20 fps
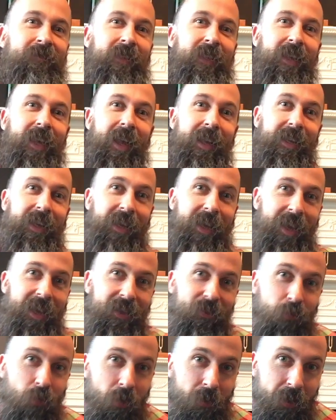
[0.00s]
Can you
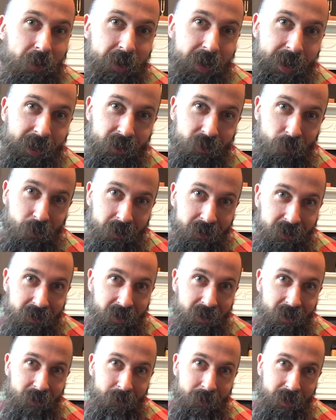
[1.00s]
guess what the next one's
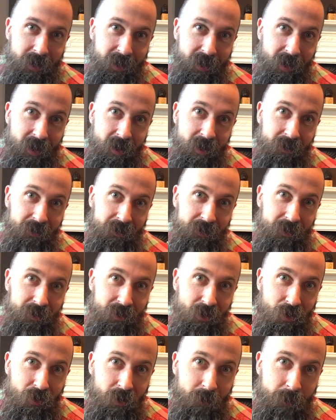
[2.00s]
going to be?
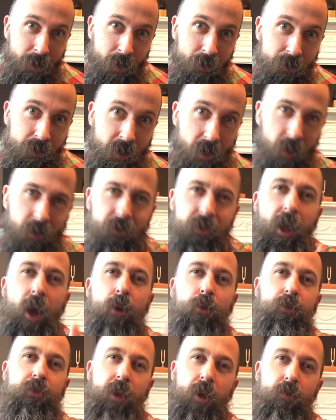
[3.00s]
Answers on a postcard.
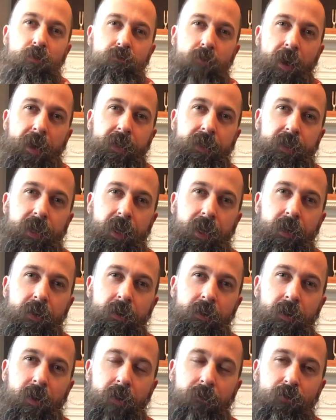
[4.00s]
No, don't write
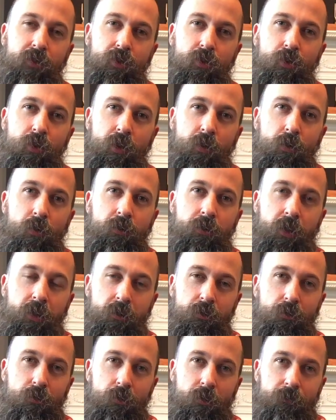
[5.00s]
in. I'm sure you all
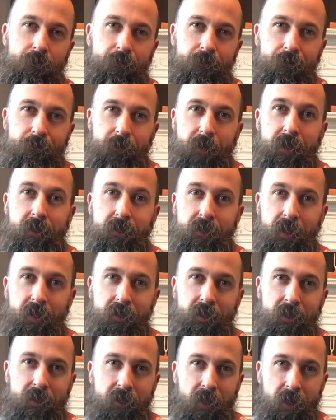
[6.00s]
know. It's
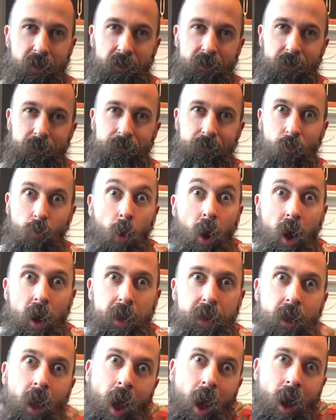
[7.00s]
66.
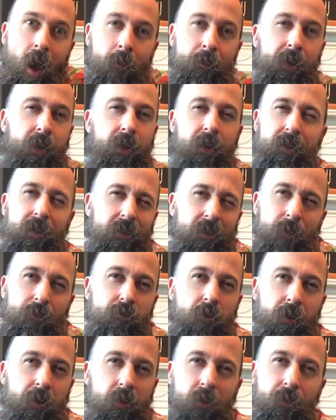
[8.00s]
Why? Because it's the
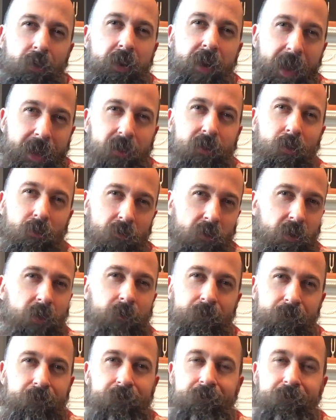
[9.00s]
product of the next three.